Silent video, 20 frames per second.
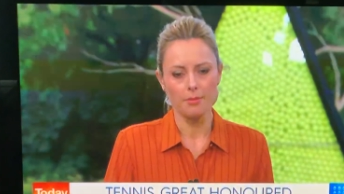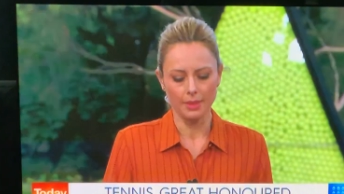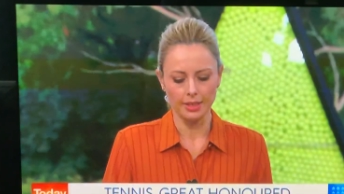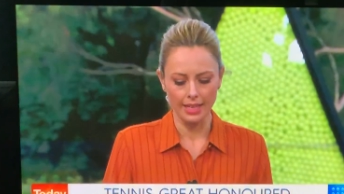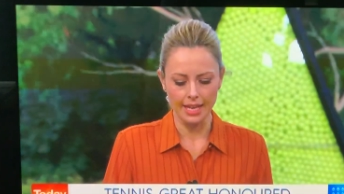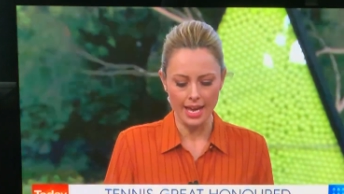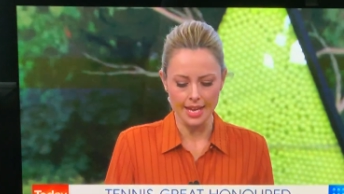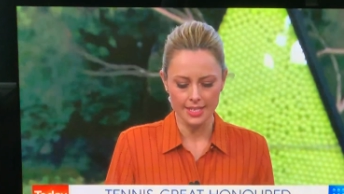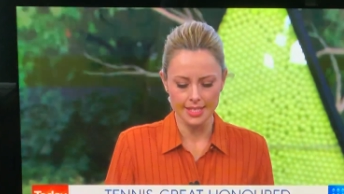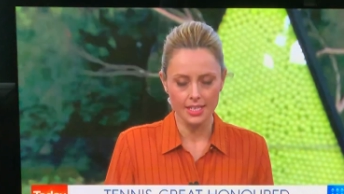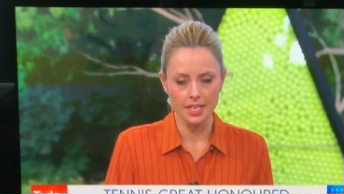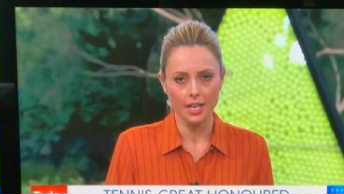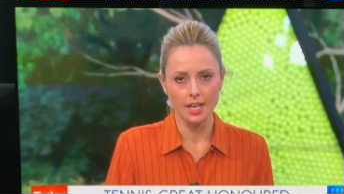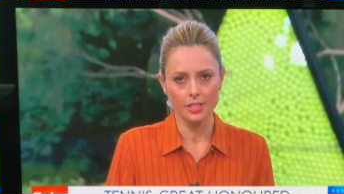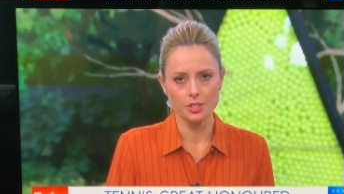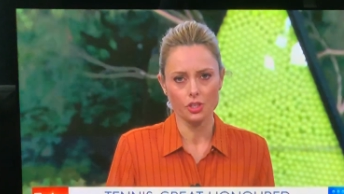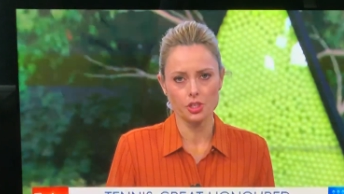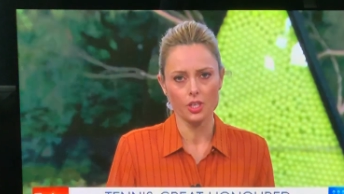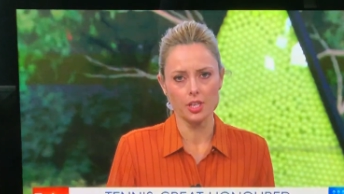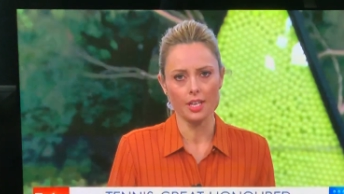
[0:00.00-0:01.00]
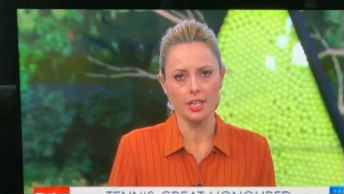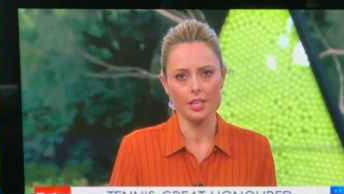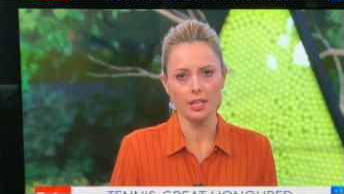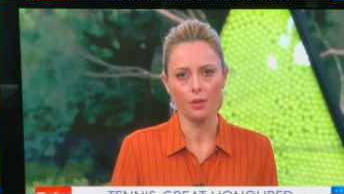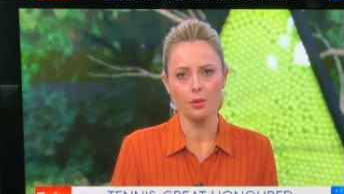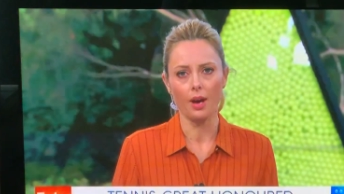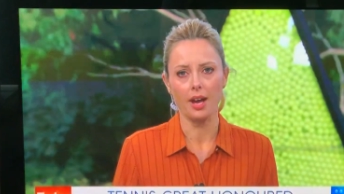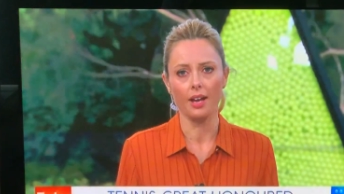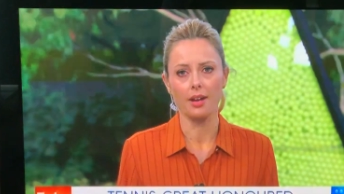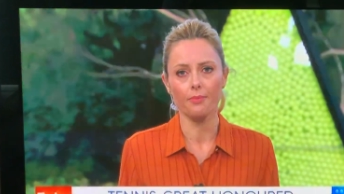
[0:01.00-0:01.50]
Last night she
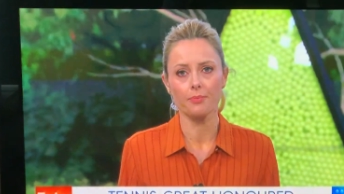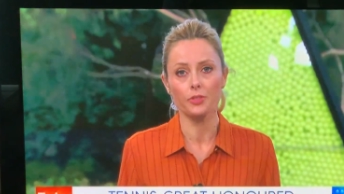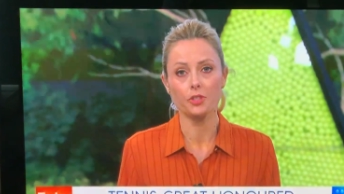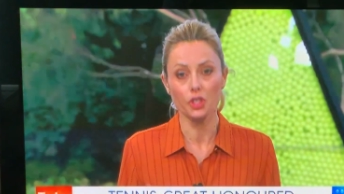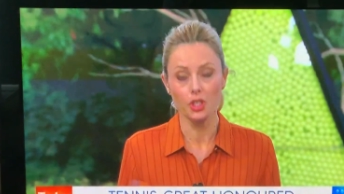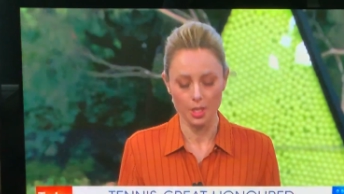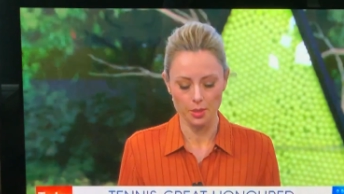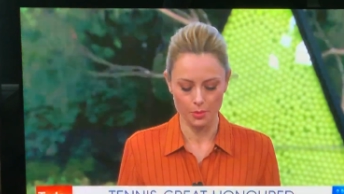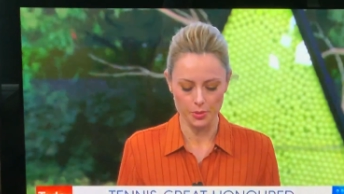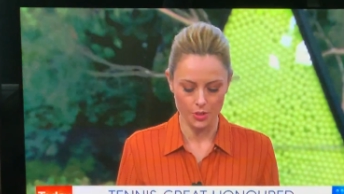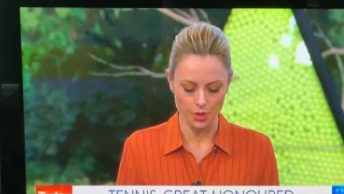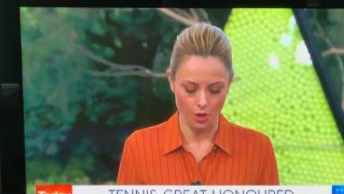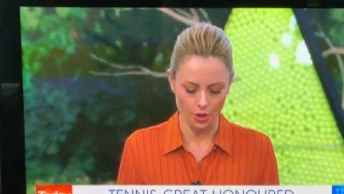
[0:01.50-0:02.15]
was